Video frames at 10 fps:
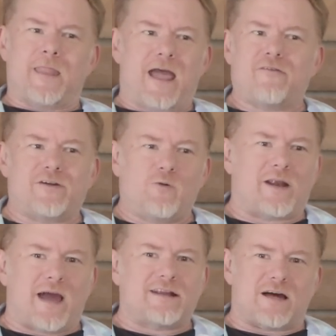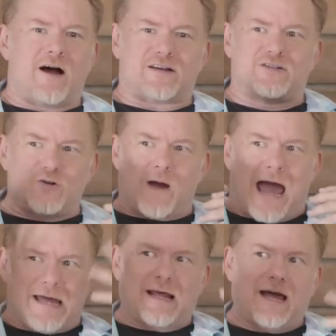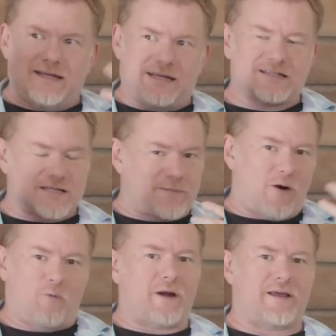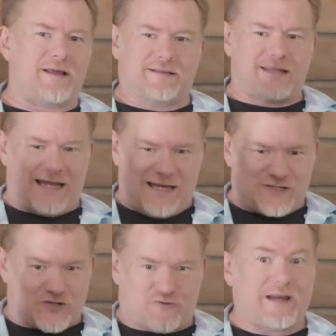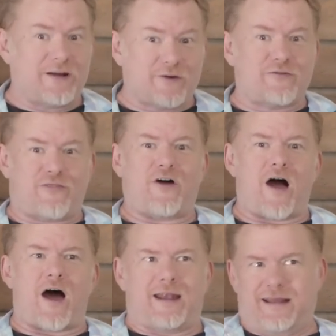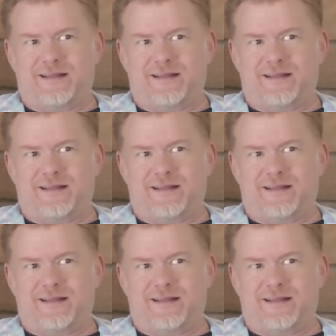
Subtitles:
Everyone I talked to had ideas about what it triggered thought.